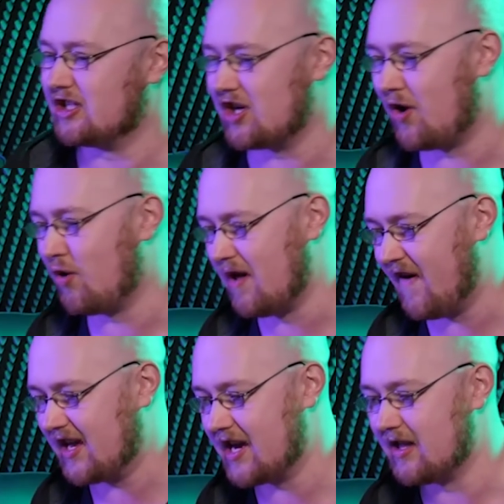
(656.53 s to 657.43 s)
a soul if
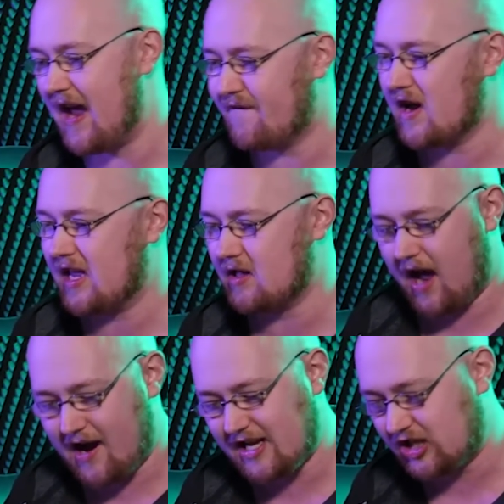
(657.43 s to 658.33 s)
I kill it. If I kill it,
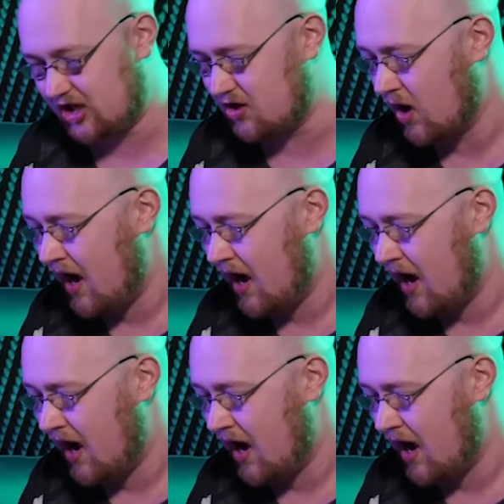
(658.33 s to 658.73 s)
I need to two.